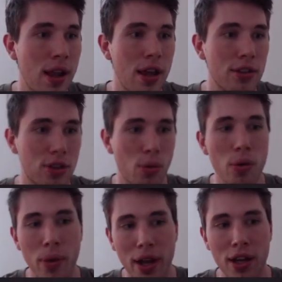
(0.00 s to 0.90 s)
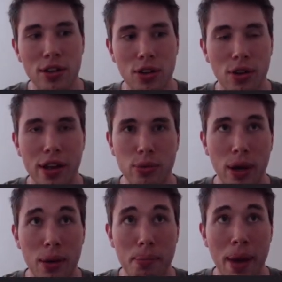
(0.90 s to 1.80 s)
So what we're going to do is we're going
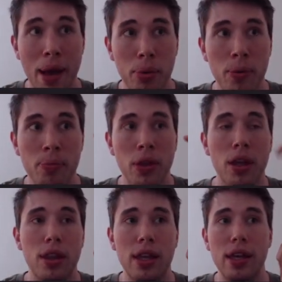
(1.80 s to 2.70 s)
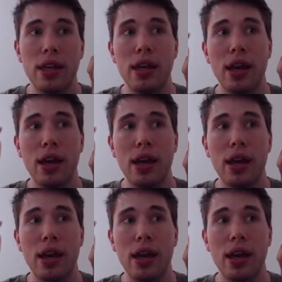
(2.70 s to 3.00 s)
to map the